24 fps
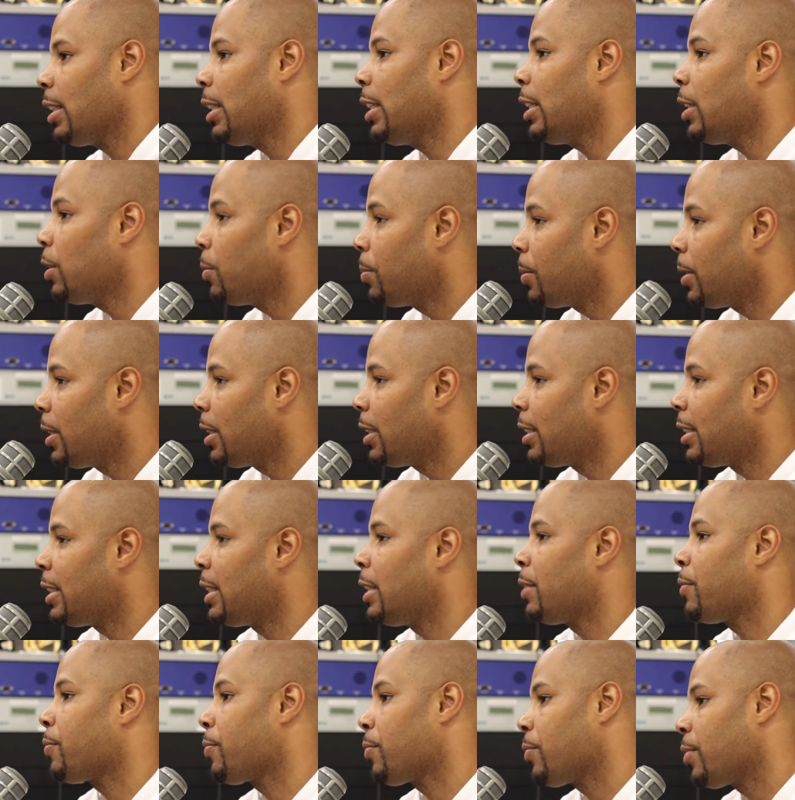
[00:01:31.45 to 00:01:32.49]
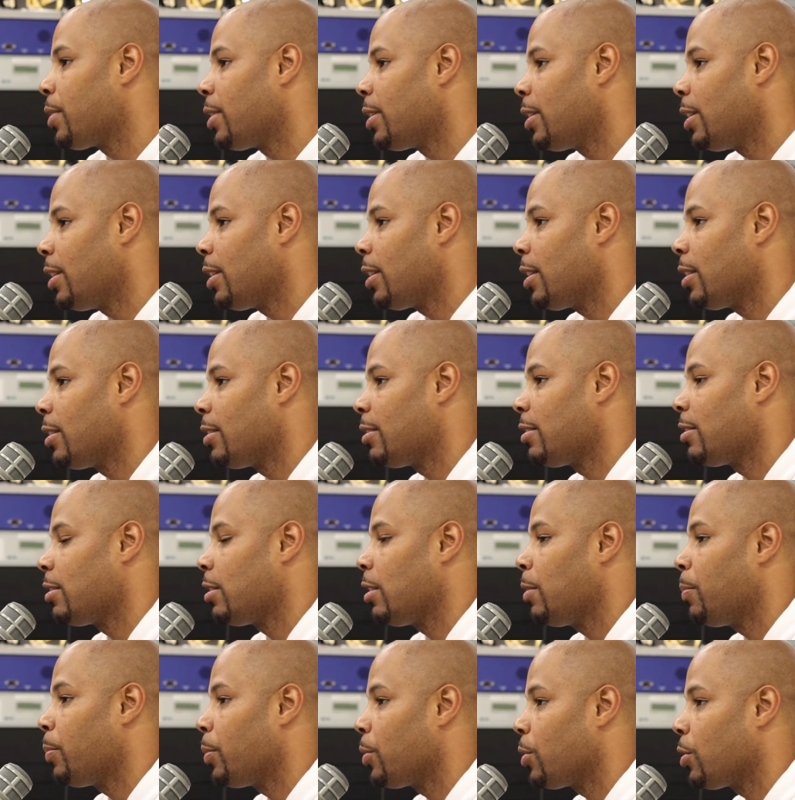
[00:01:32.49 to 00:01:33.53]
a little bit different than your
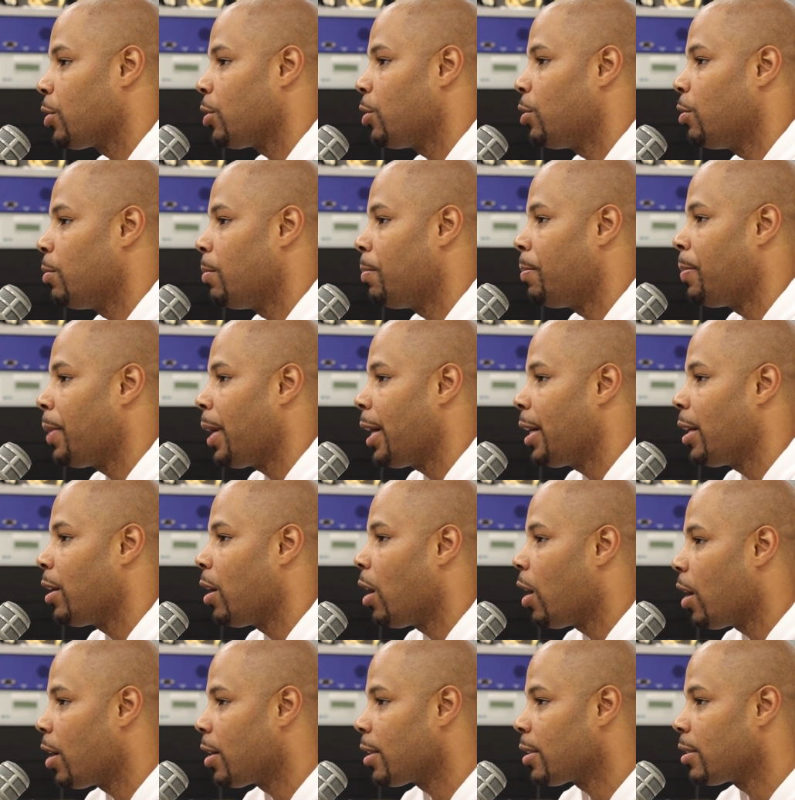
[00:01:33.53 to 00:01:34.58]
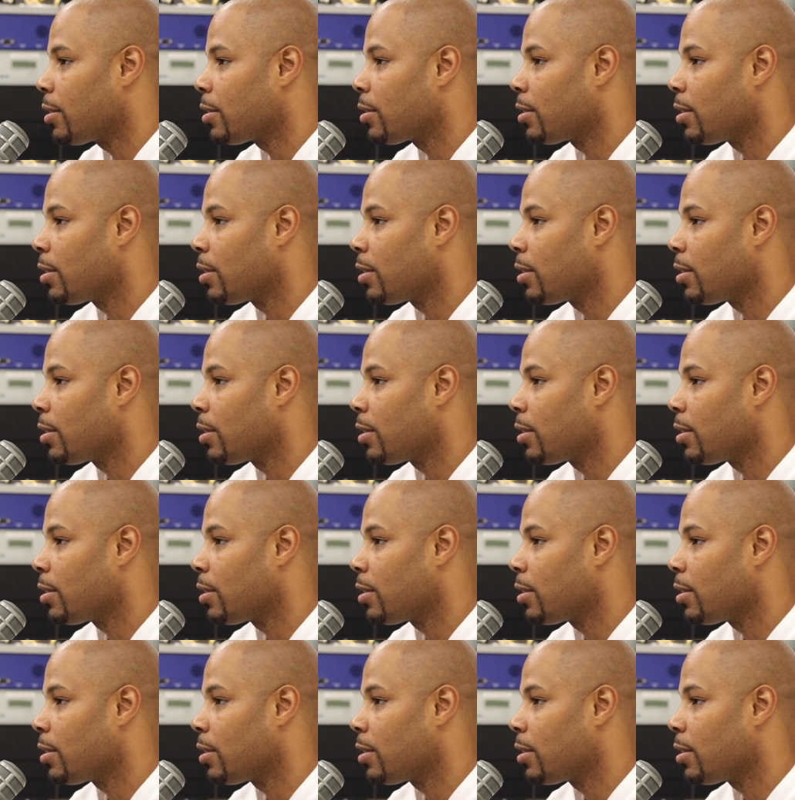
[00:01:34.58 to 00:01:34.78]
typical Bay artist.